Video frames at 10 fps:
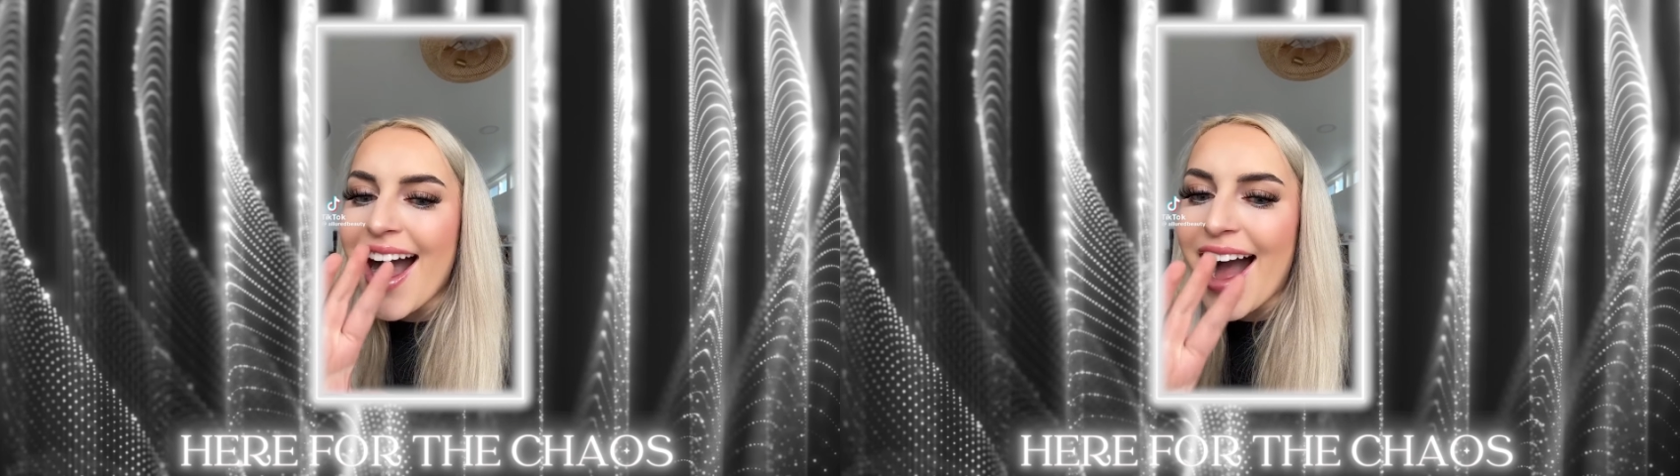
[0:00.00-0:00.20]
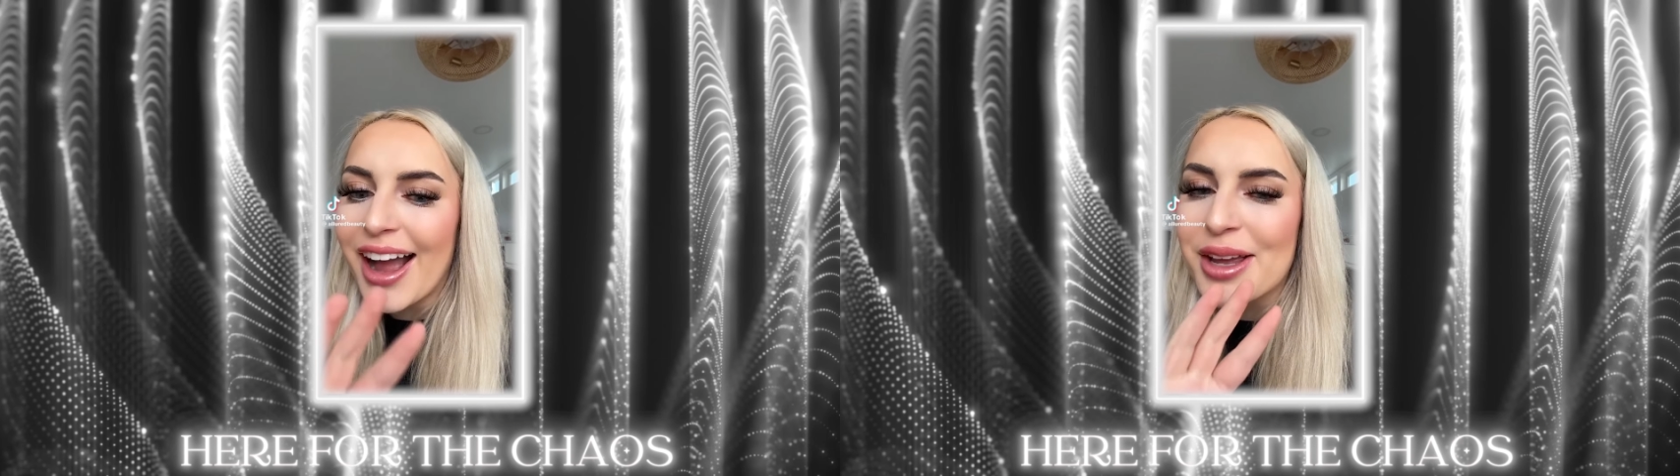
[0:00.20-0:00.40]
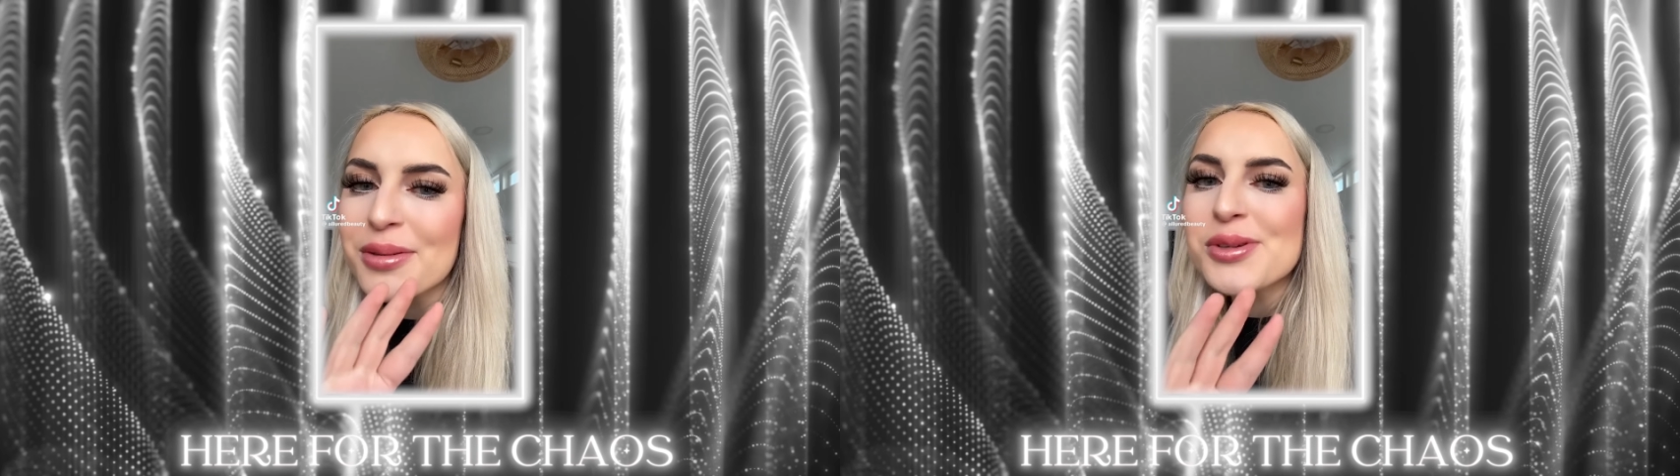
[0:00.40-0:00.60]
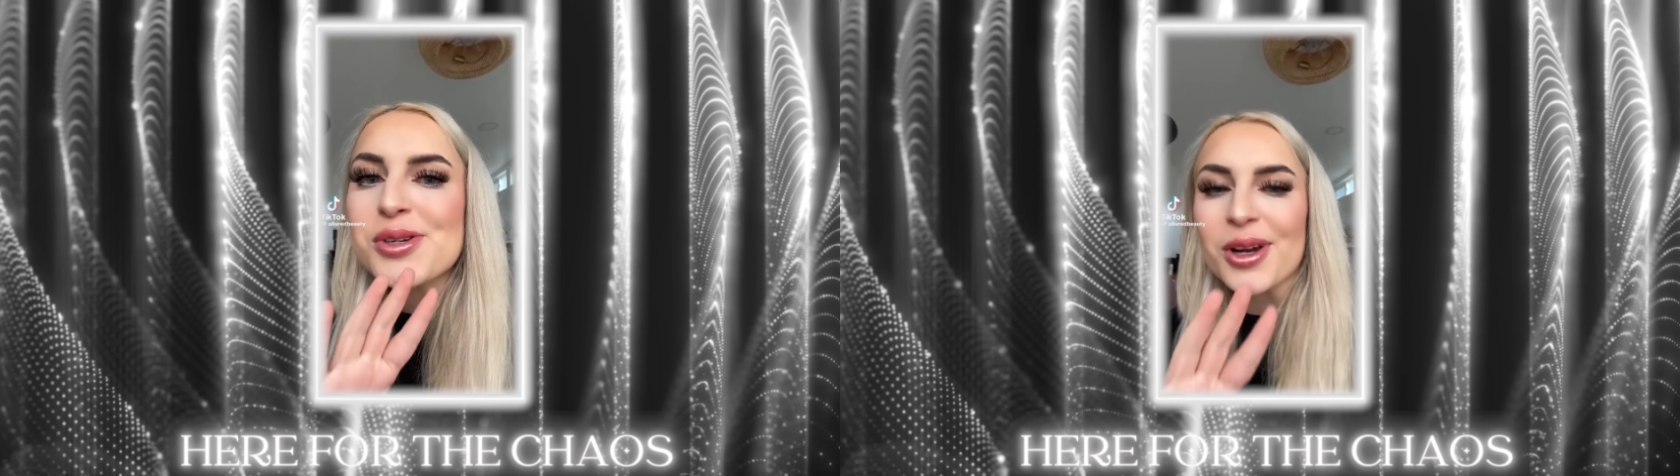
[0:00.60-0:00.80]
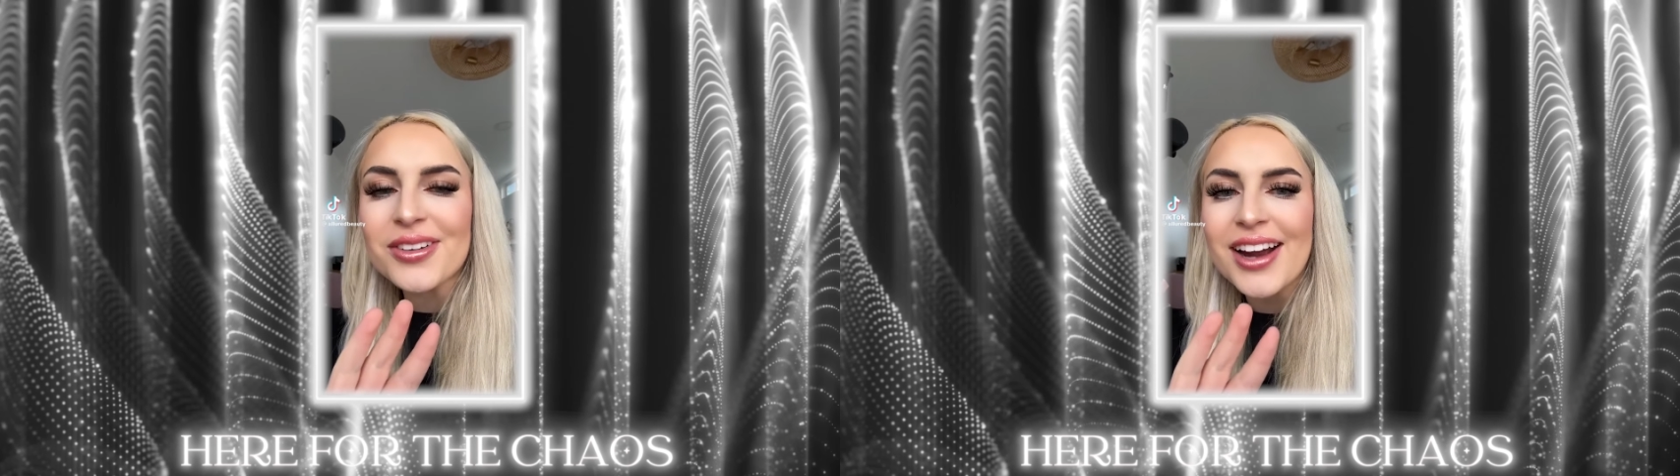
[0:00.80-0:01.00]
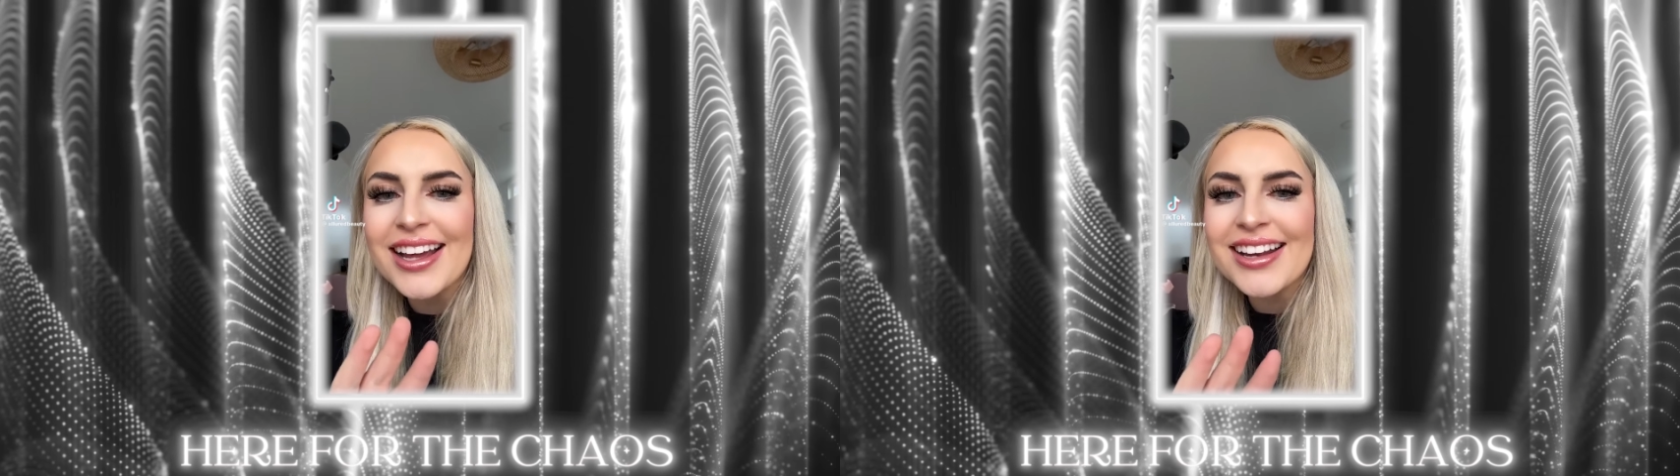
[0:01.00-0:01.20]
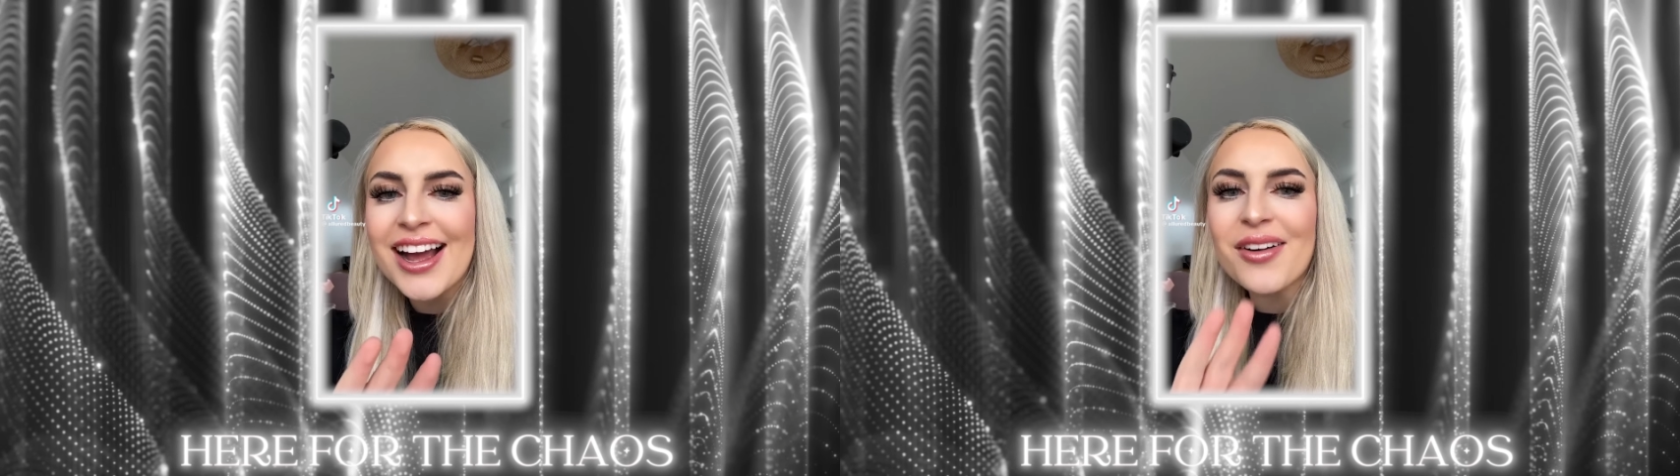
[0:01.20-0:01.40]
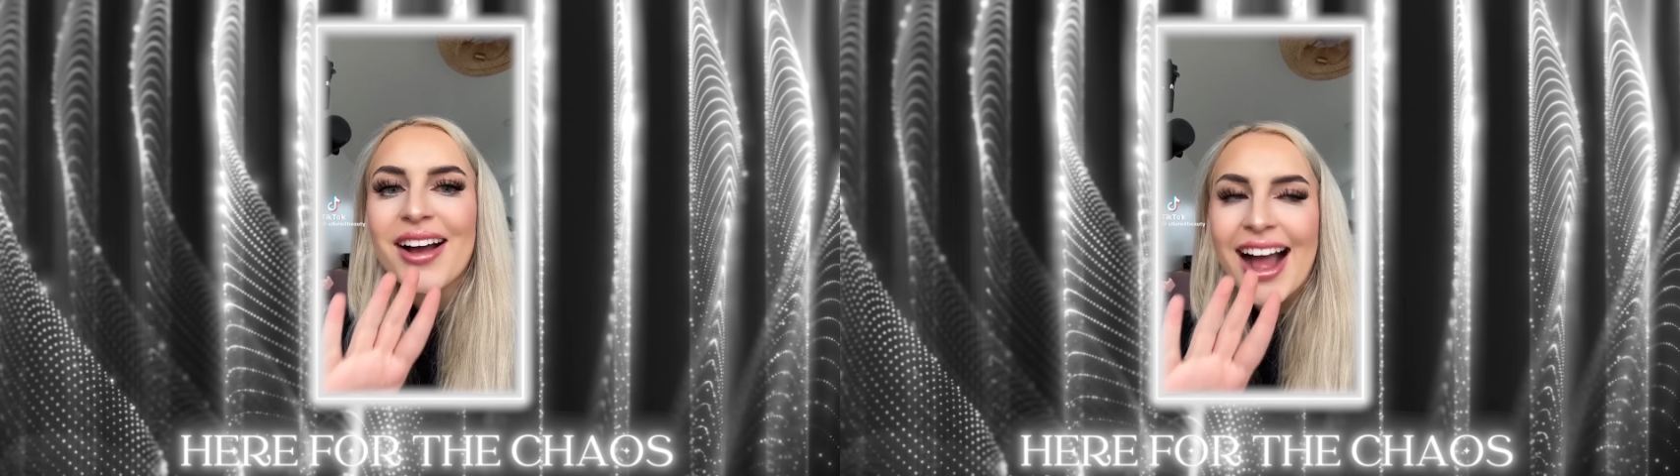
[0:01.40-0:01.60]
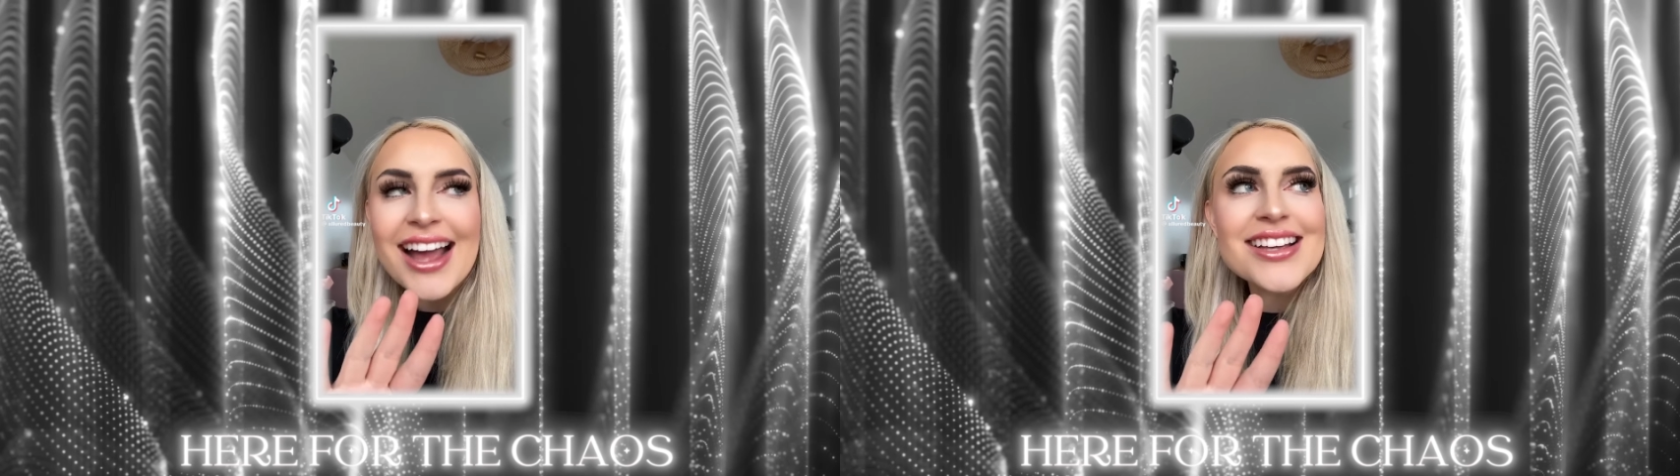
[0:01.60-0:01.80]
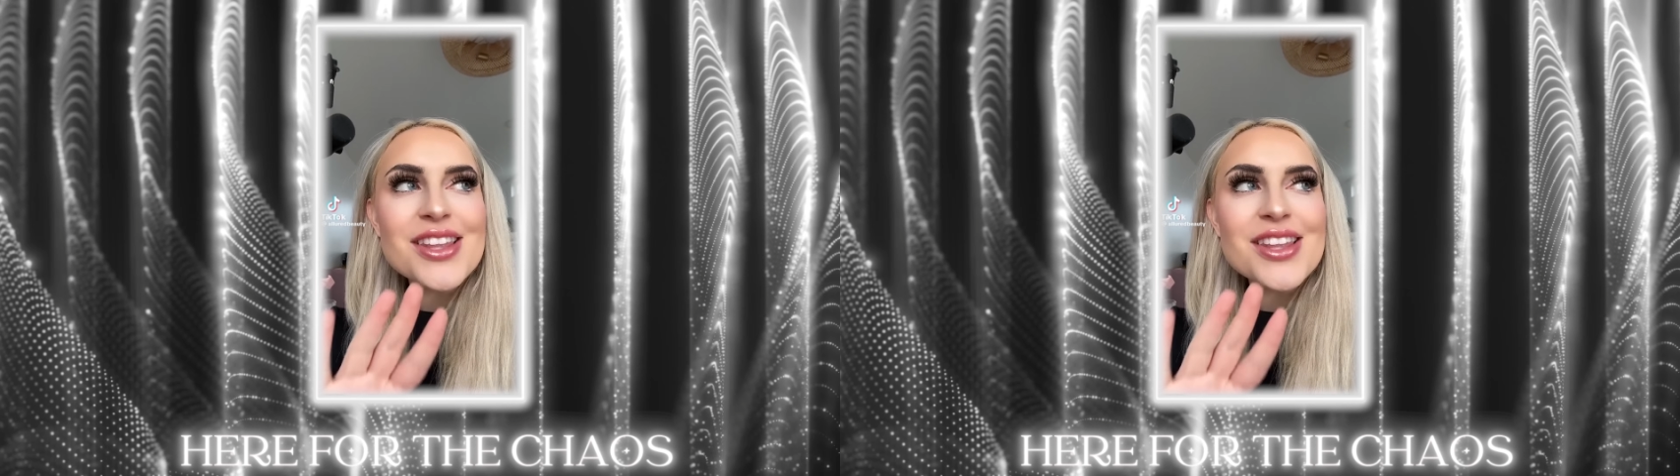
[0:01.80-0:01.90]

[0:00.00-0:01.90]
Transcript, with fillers: I am shook right now, guys.